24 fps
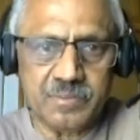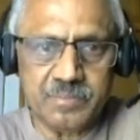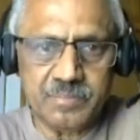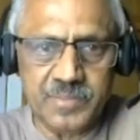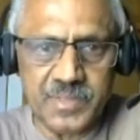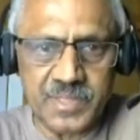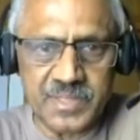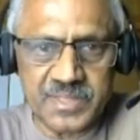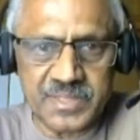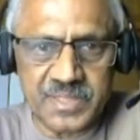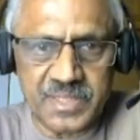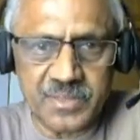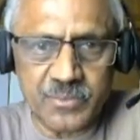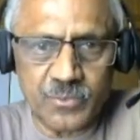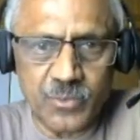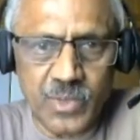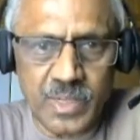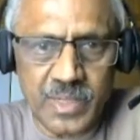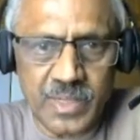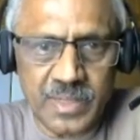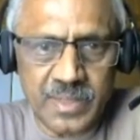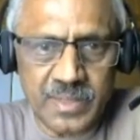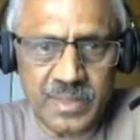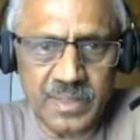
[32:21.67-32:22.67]
basic
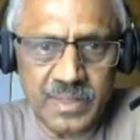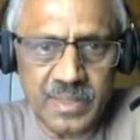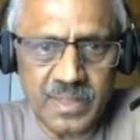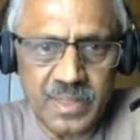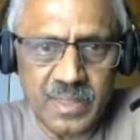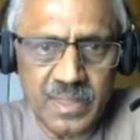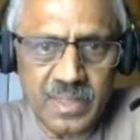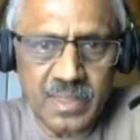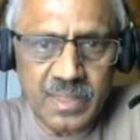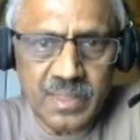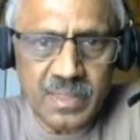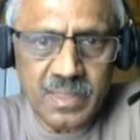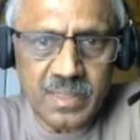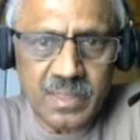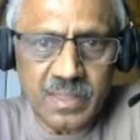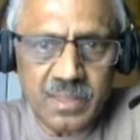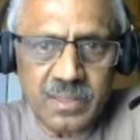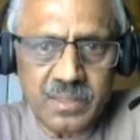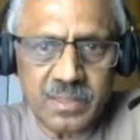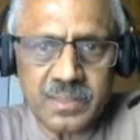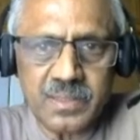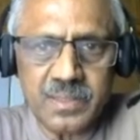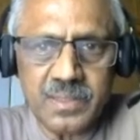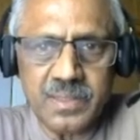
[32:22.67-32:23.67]
one.
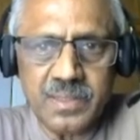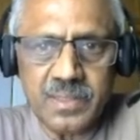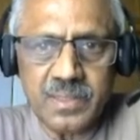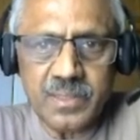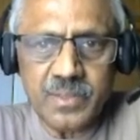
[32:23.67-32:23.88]
Okay.